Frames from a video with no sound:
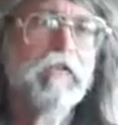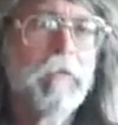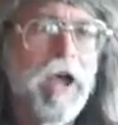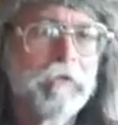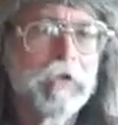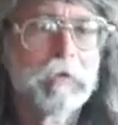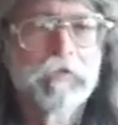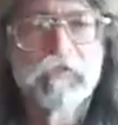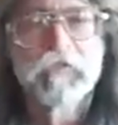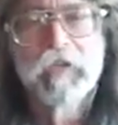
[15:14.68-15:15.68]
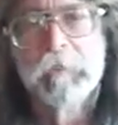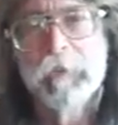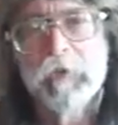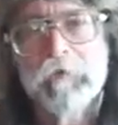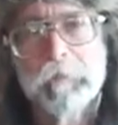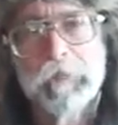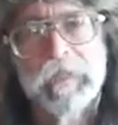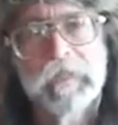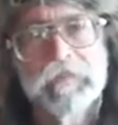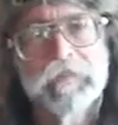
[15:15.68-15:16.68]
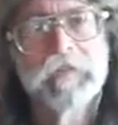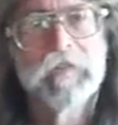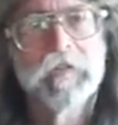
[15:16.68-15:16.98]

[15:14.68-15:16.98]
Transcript: the Maverick, which is a perfect place